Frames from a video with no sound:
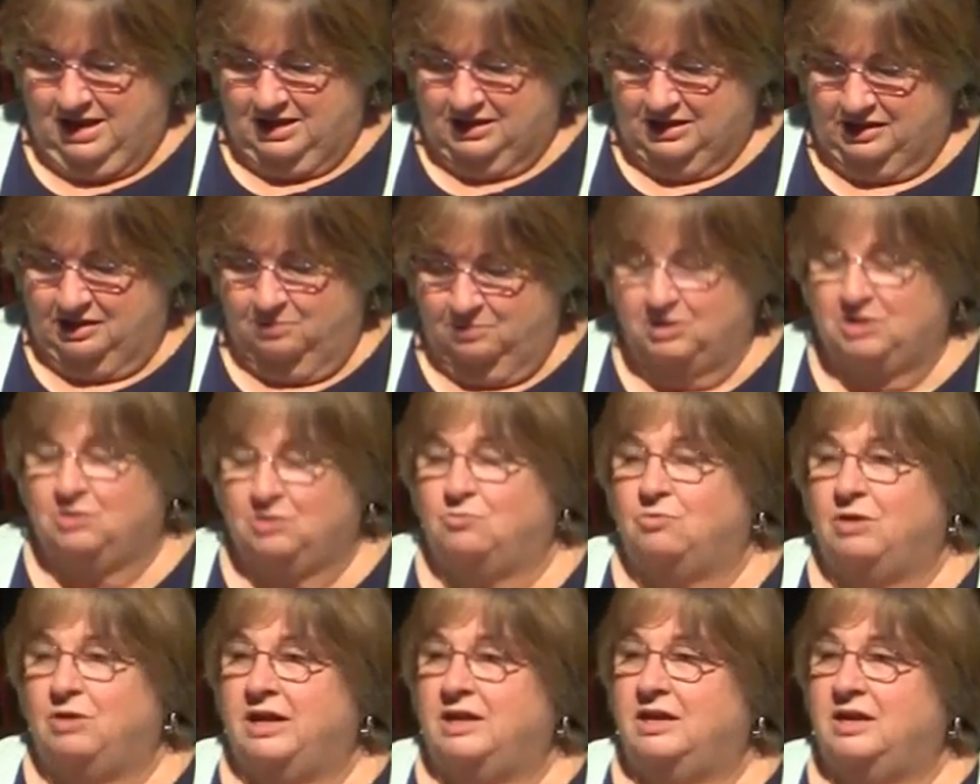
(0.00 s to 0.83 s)
Simeon
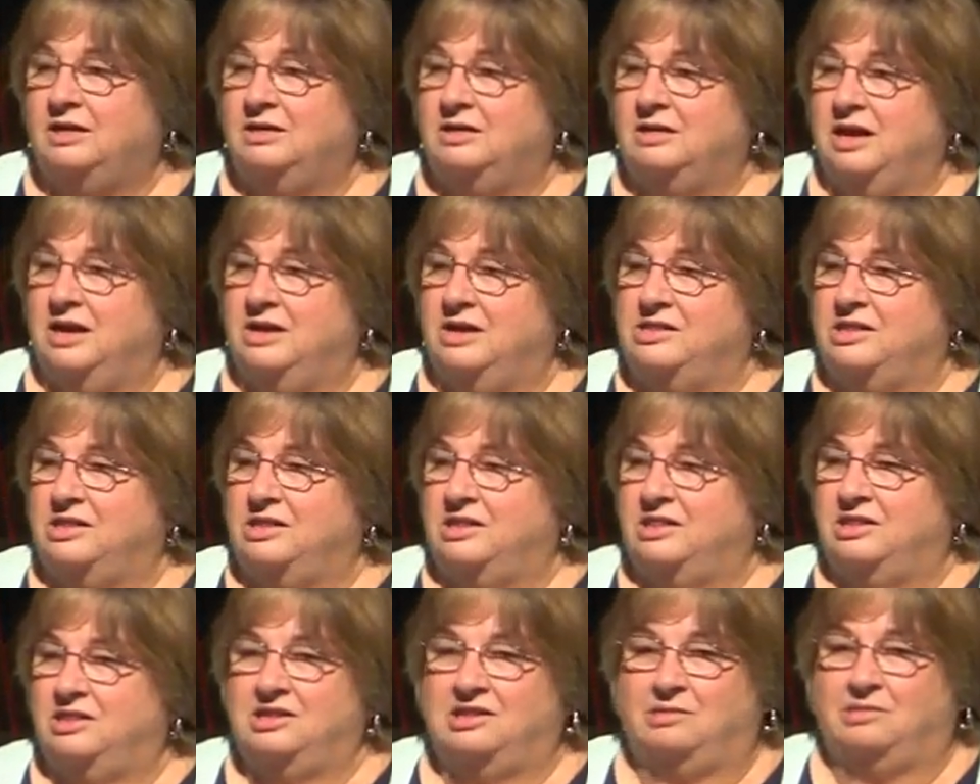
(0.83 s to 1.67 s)

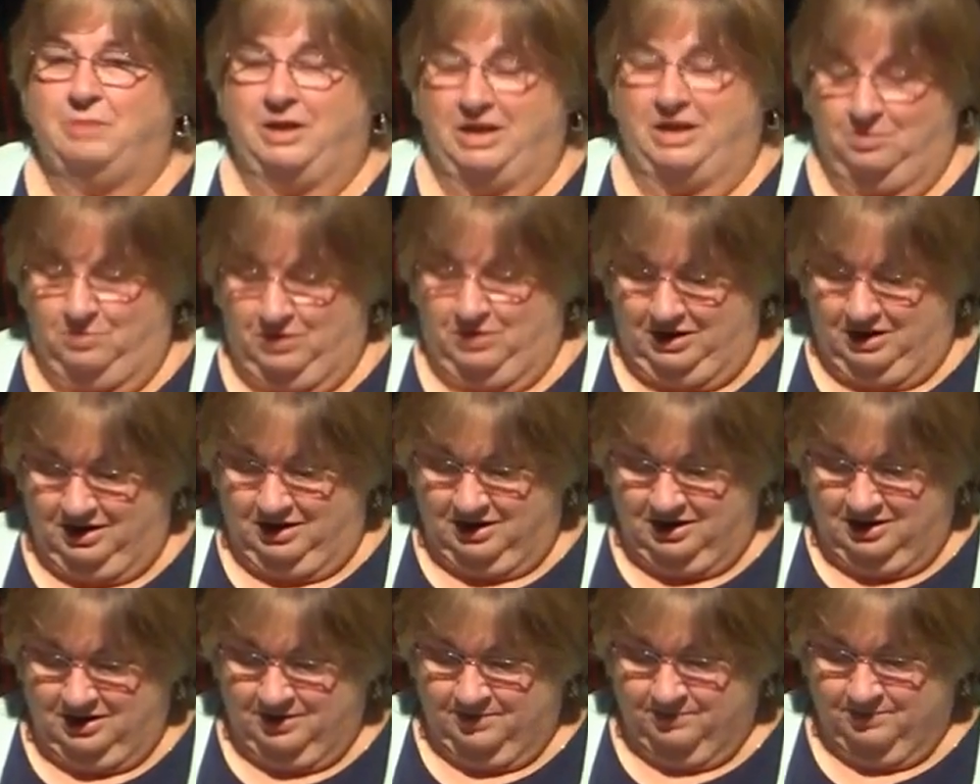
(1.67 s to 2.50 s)
recognizes this baby
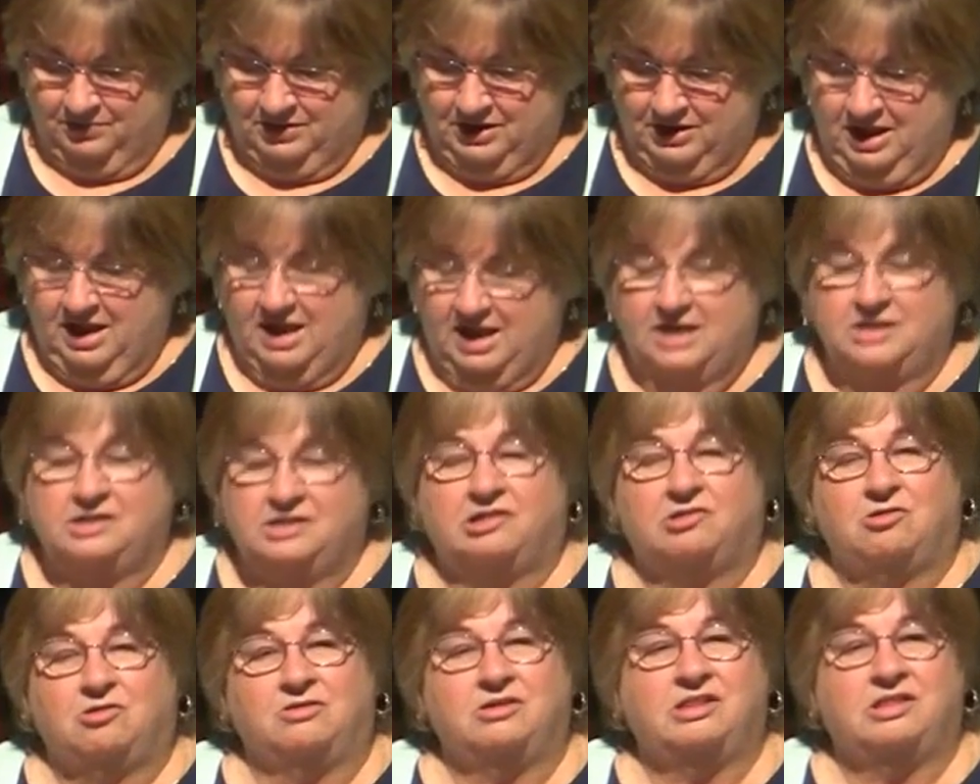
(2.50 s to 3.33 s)
and
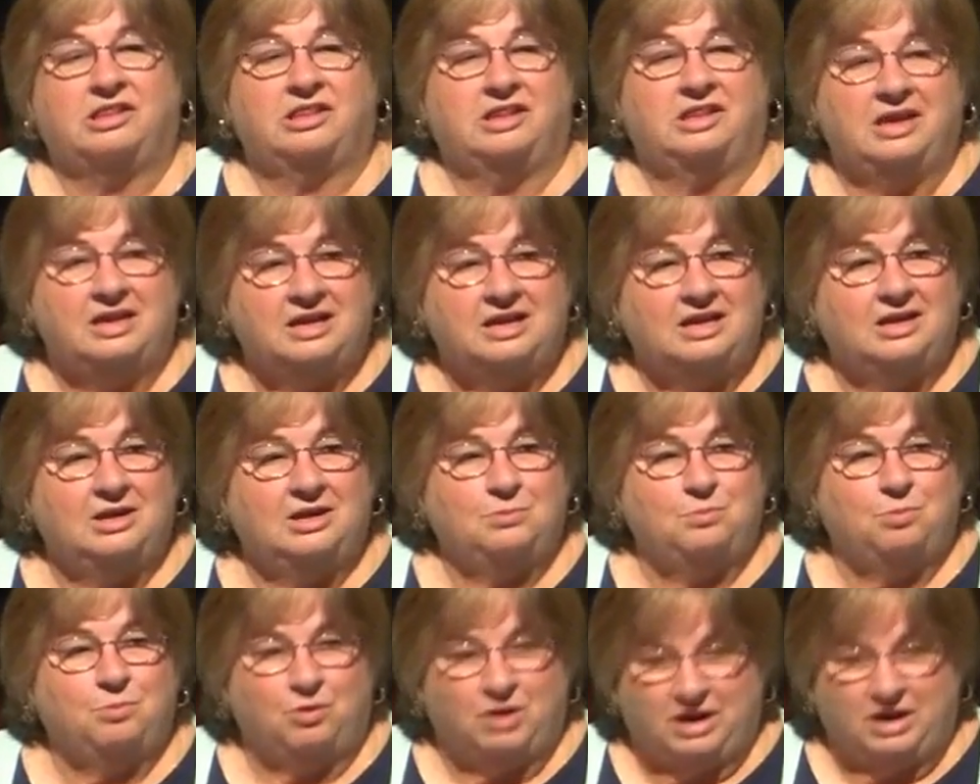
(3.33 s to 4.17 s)
starts
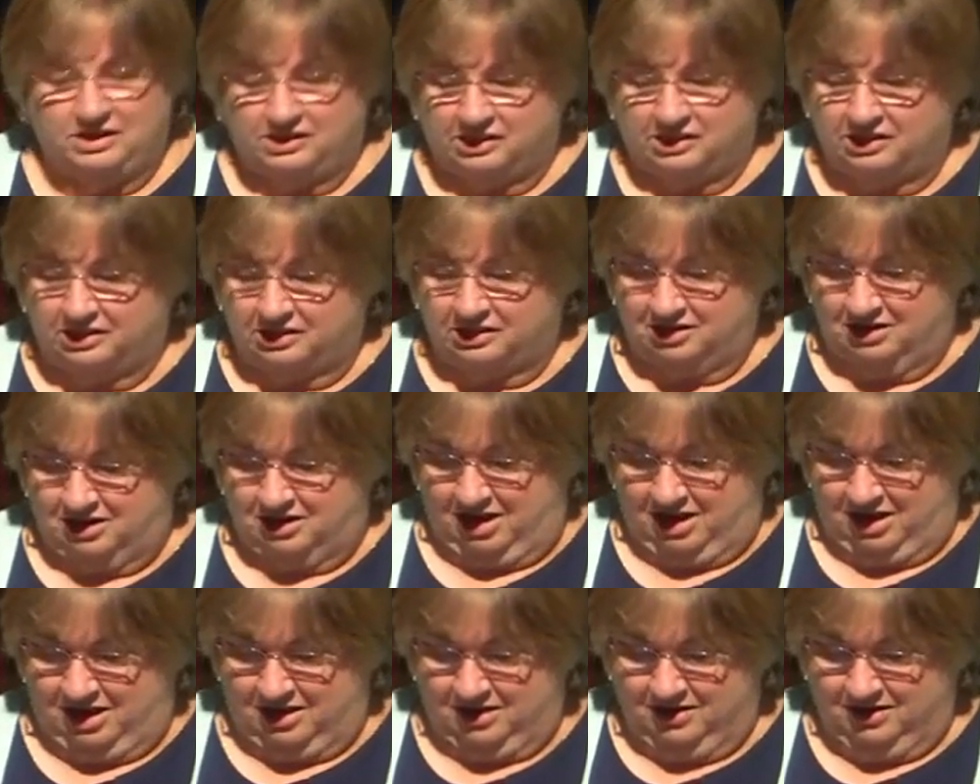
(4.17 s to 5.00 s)
singing praises to
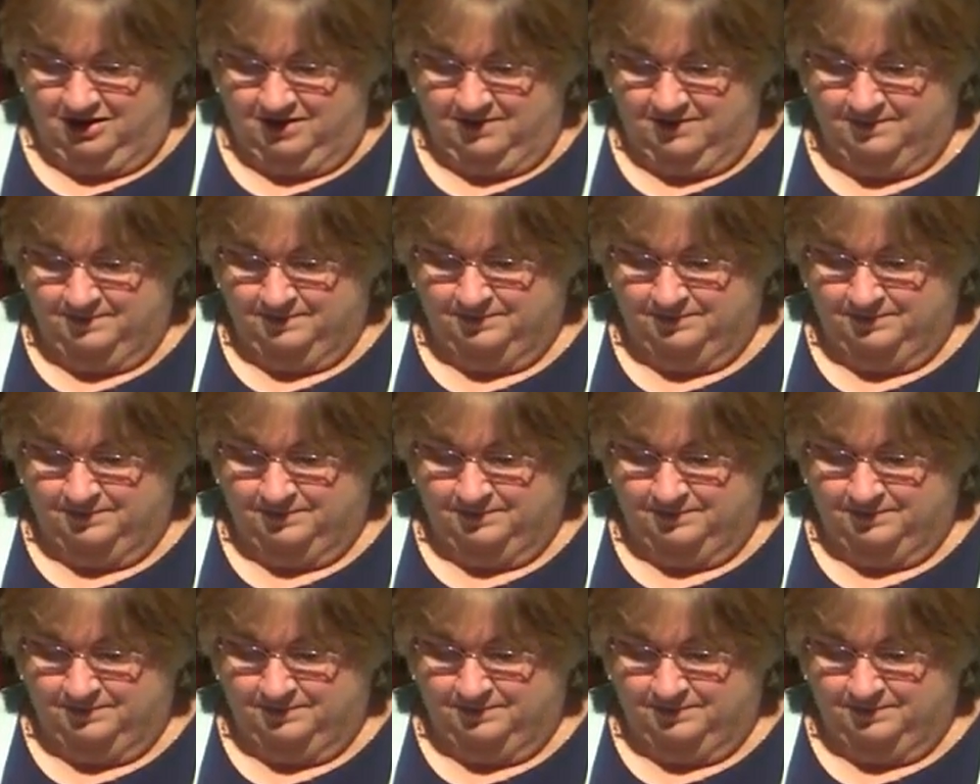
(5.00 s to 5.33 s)
God.